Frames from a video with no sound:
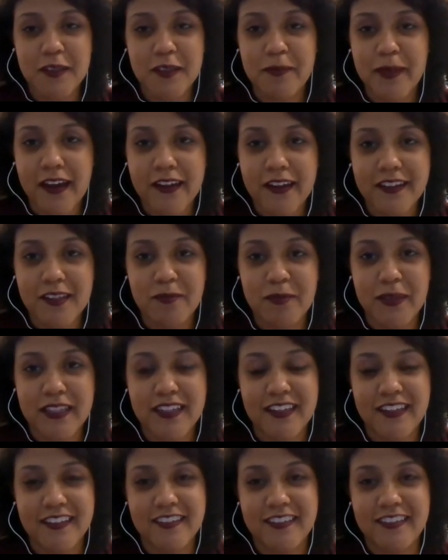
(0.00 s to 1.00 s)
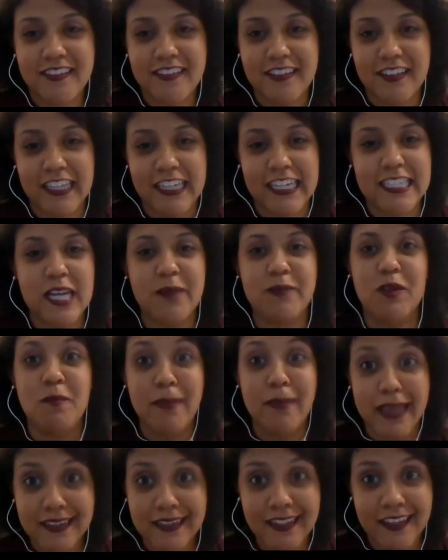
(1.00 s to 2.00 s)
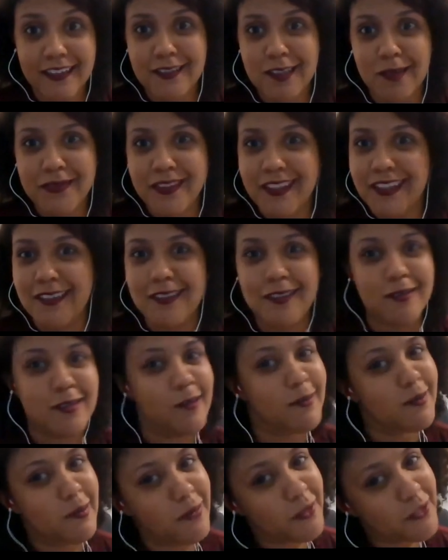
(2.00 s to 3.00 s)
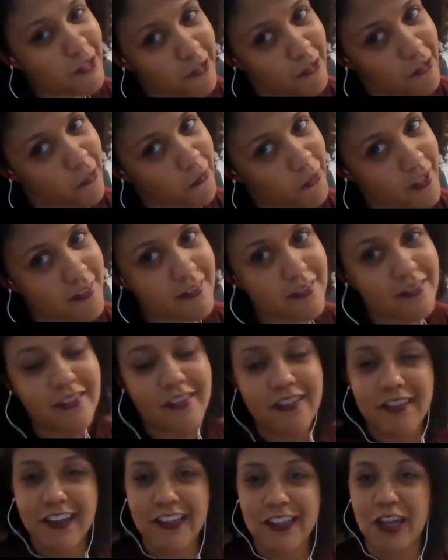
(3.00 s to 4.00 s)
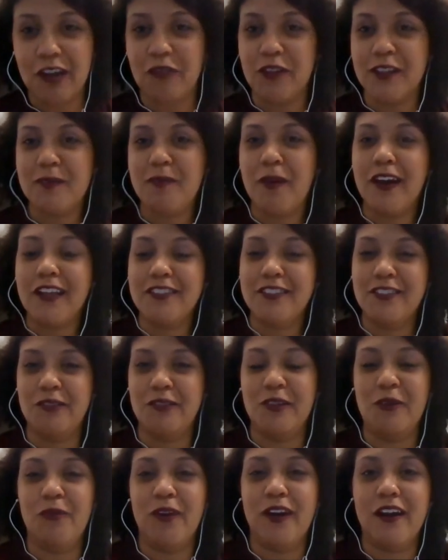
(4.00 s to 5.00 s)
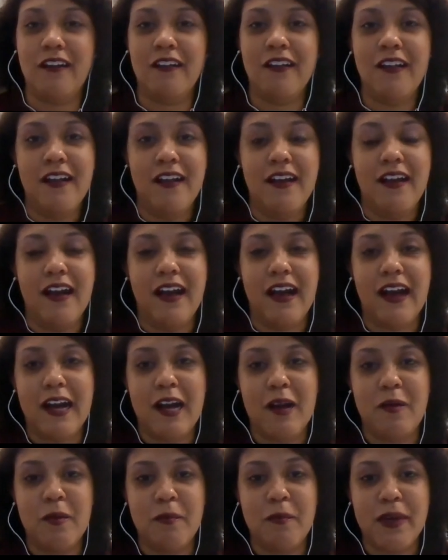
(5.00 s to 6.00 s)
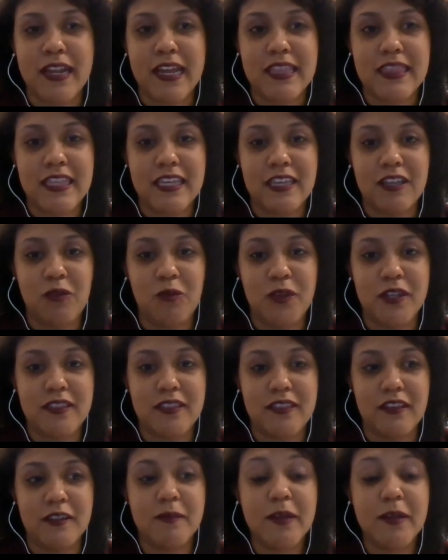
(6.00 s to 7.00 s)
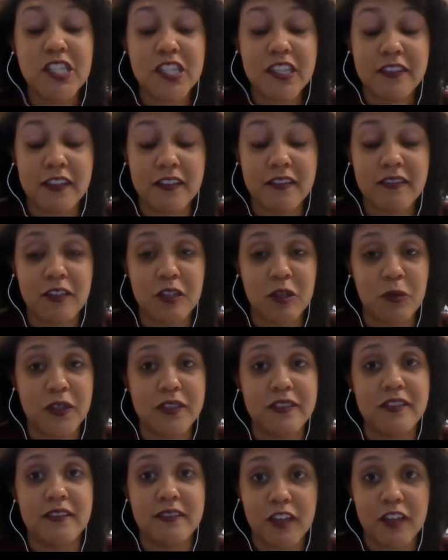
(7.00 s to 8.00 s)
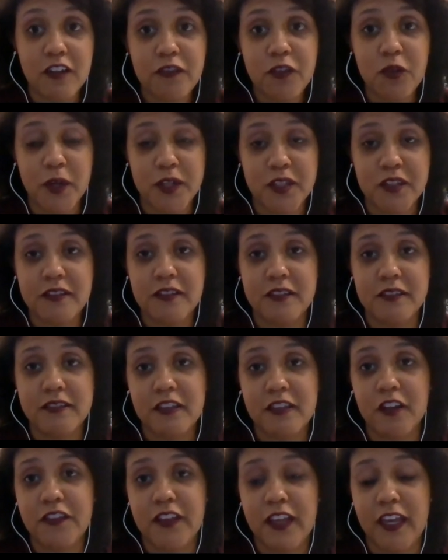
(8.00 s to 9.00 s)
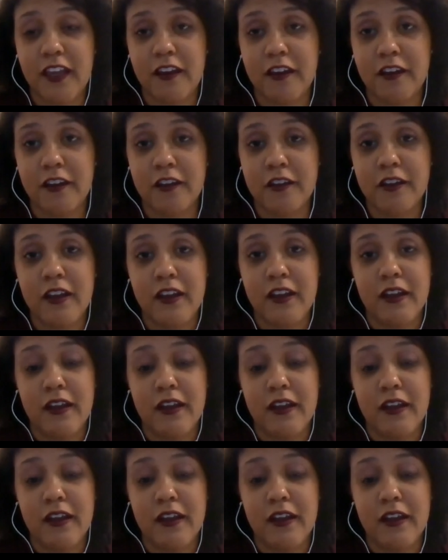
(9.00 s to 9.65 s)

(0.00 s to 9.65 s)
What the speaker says: about it because anytime you mandate something, sometimes people don't always, respond to it well. But I think especially this year with the self-awareness and self-care